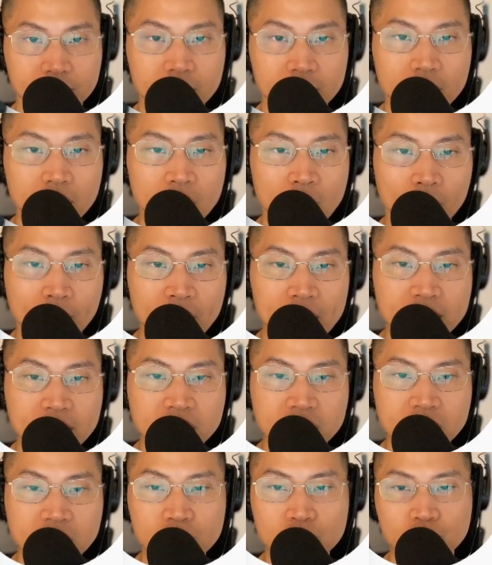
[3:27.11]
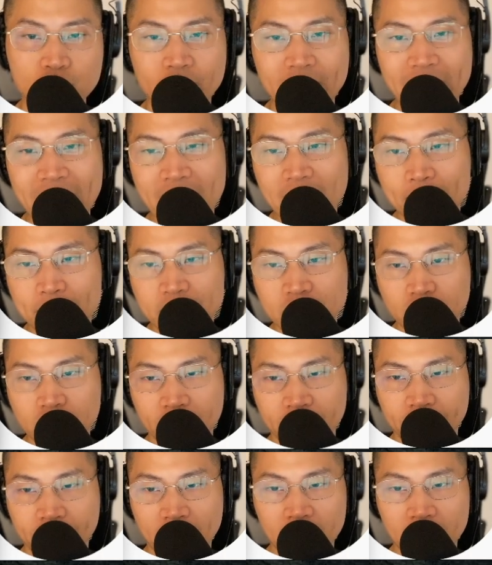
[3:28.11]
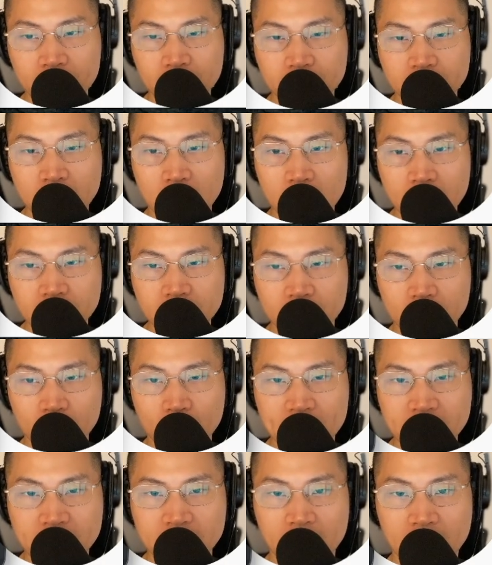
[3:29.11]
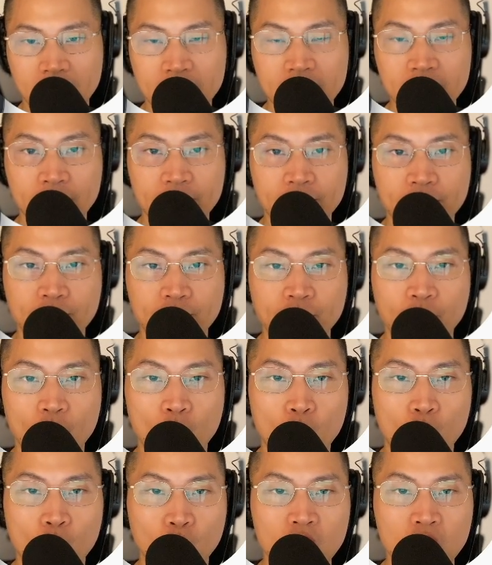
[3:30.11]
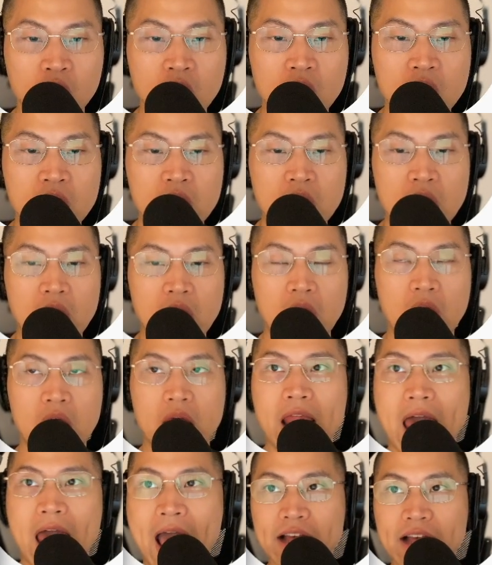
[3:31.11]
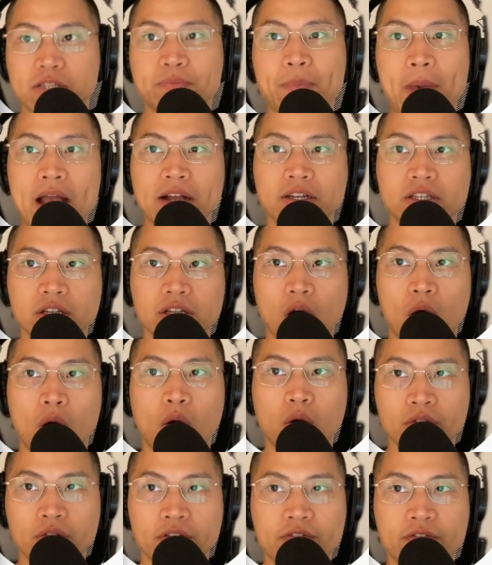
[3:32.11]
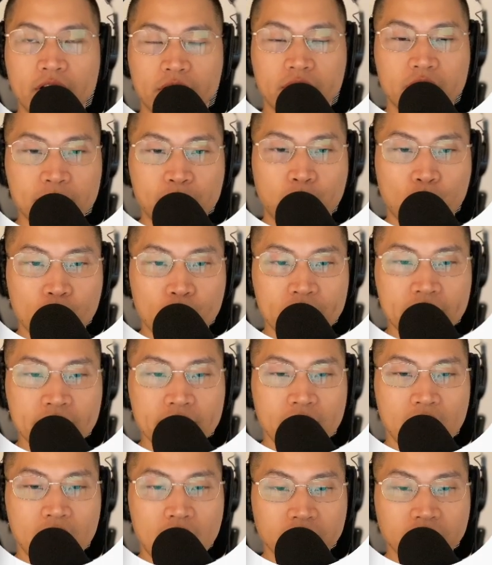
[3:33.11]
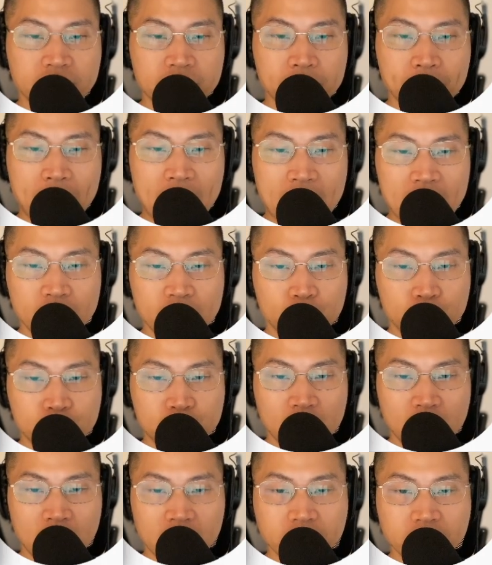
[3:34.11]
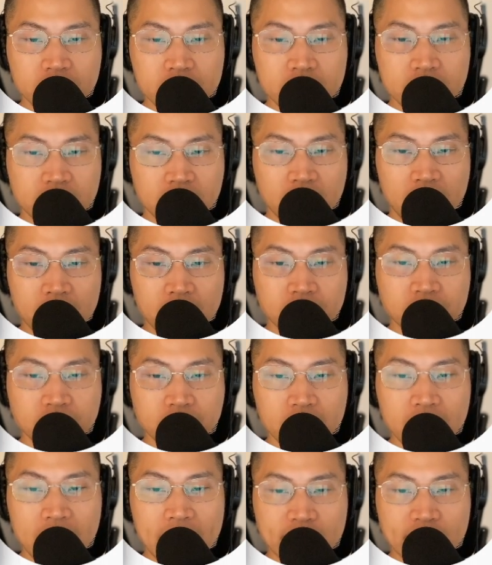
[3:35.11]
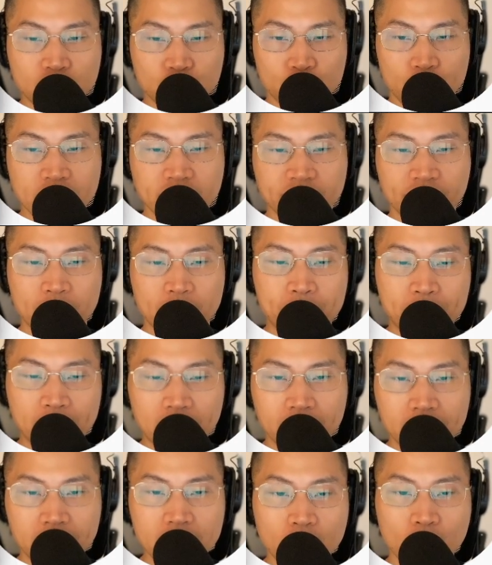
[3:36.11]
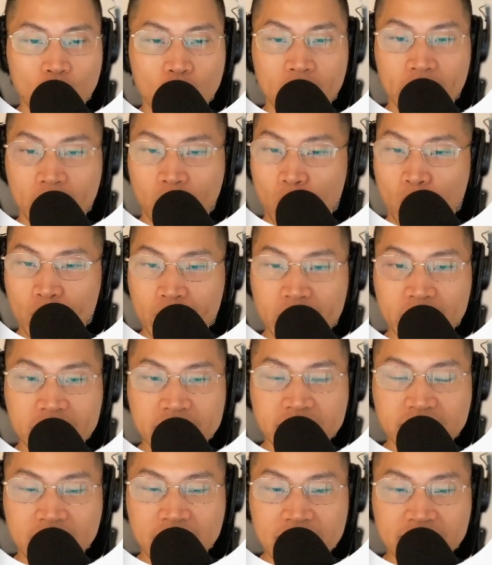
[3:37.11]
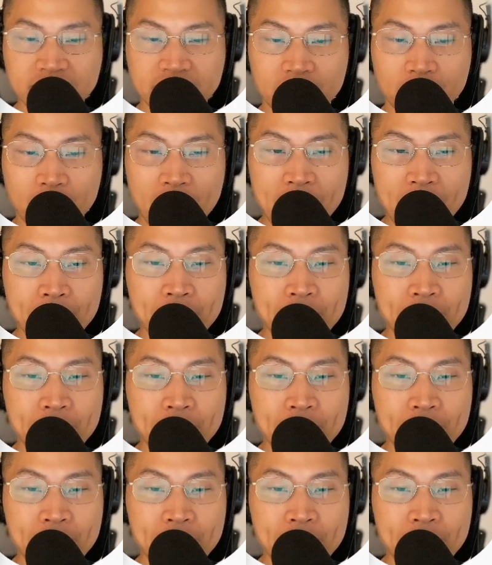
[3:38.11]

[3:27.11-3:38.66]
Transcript: Okay, essential elements of value, DOST. Once again, the four aspects are the very important. Demand, utility, scarcity, and transferability. We already discussed there, right?